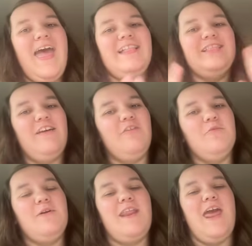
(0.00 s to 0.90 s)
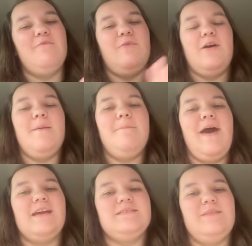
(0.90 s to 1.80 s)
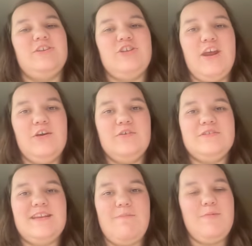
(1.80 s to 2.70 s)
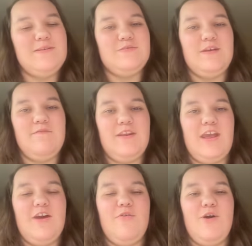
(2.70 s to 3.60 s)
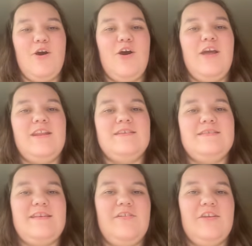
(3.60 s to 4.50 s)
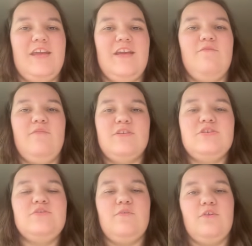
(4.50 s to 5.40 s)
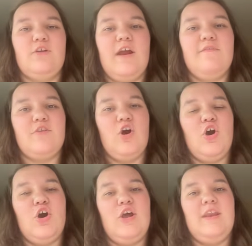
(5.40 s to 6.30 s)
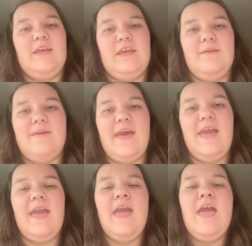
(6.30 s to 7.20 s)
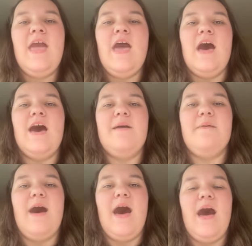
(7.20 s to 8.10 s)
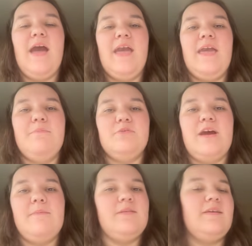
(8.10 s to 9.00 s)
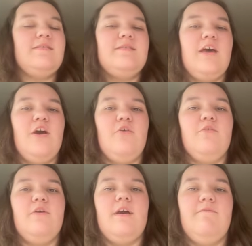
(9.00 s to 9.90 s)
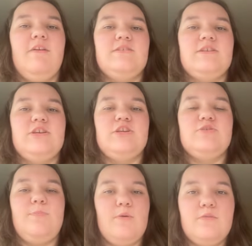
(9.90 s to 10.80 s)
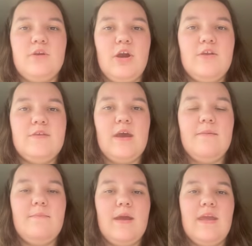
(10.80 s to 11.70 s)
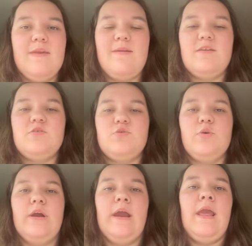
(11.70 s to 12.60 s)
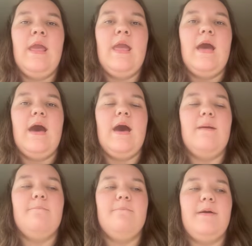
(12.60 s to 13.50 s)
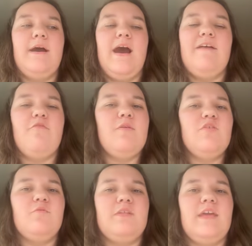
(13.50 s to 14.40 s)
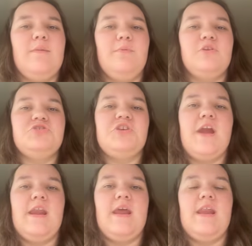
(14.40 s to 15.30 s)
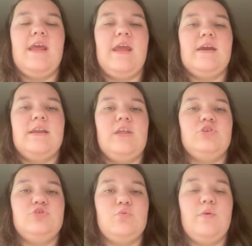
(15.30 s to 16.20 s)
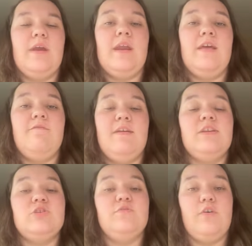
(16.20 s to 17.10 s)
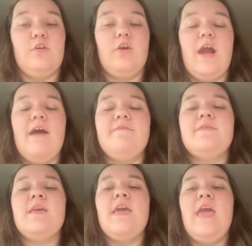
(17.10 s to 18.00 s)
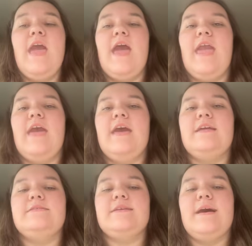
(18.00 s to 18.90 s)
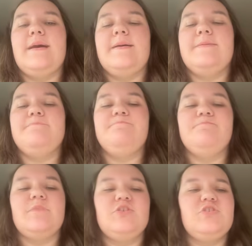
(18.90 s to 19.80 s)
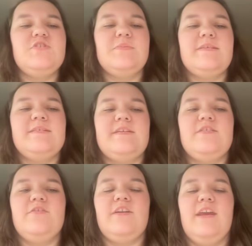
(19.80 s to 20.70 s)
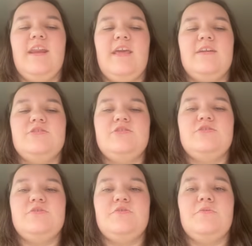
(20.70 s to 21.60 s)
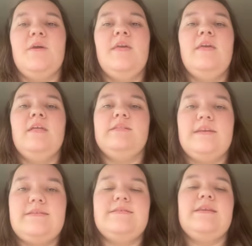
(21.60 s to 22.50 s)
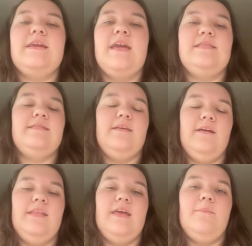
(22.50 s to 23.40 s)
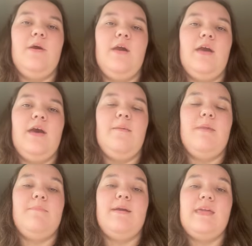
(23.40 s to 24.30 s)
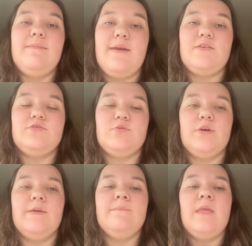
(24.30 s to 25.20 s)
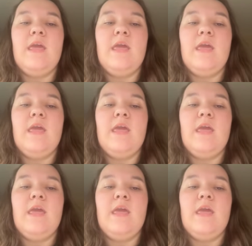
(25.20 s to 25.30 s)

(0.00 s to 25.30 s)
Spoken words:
Hello everyone and welcome back to my channel. Today I'm going to be doing a video on selling vintage photographs on eBay. I predominantly sell vintage postcards on my eBay store, but I've always really appreciated and enjoyed vintage photographs, and just recently I started getting into listing and selling them in my eBay store.